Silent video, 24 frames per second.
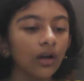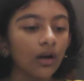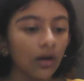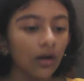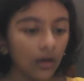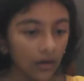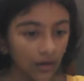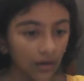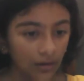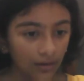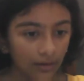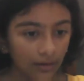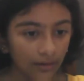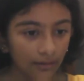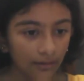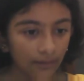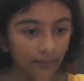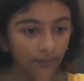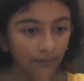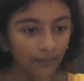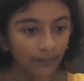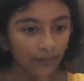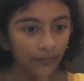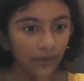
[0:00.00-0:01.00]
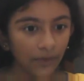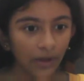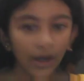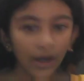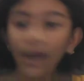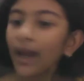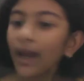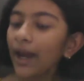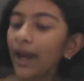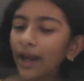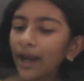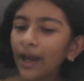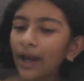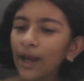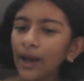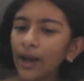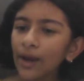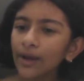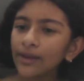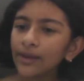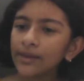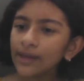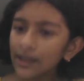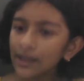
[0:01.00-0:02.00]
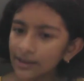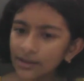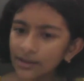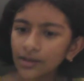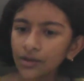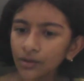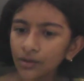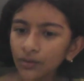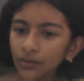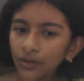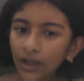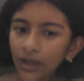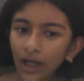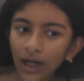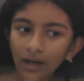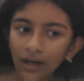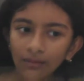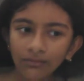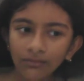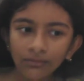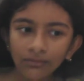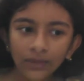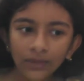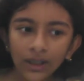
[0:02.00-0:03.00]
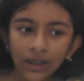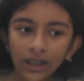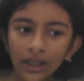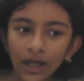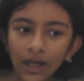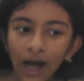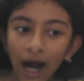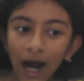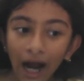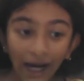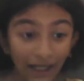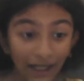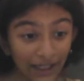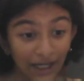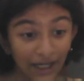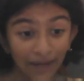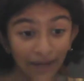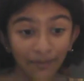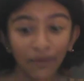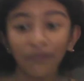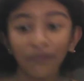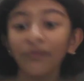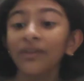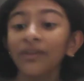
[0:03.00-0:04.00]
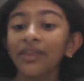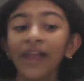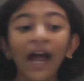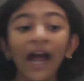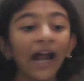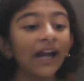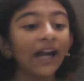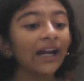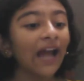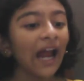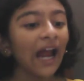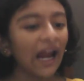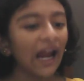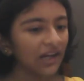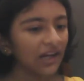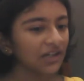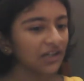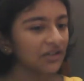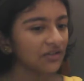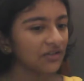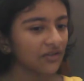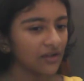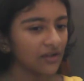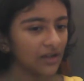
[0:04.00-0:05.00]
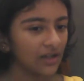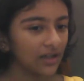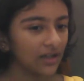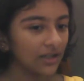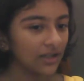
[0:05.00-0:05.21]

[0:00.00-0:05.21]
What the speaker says: Earth. Hey, there's a new name. I came up with that actually